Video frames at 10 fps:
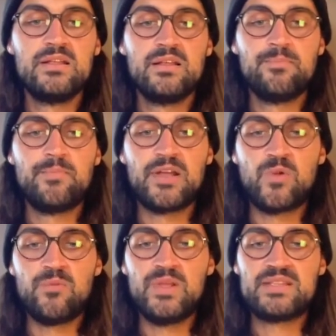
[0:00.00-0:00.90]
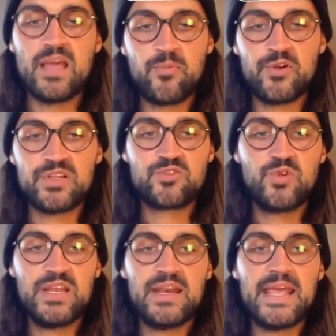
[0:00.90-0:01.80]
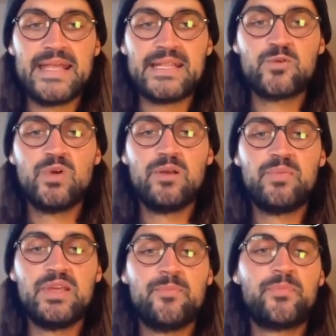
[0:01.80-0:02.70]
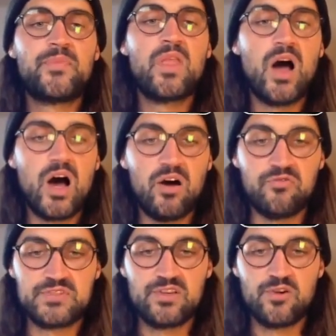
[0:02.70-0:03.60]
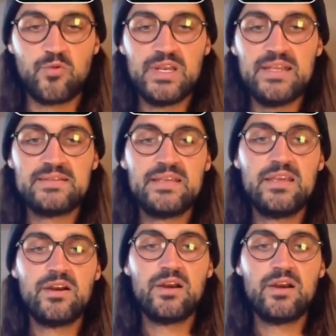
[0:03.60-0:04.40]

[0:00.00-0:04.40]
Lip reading: but when we tap on the screen it will be off. So we need here